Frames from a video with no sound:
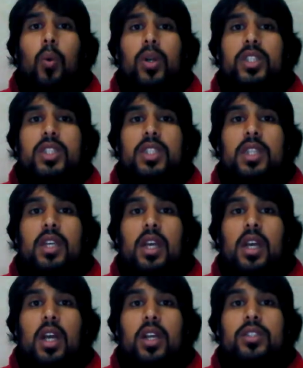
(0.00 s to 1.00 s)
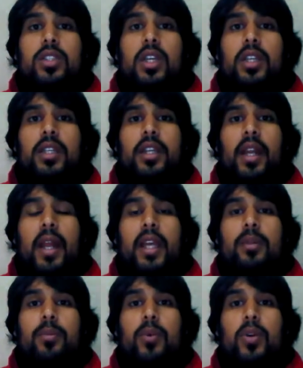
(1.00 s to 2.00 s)
which in turn
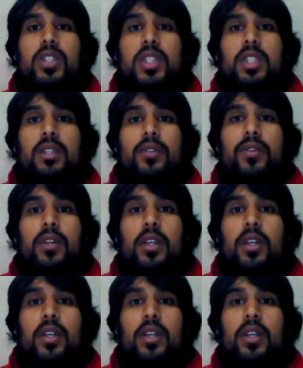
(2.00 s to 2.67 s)
create positive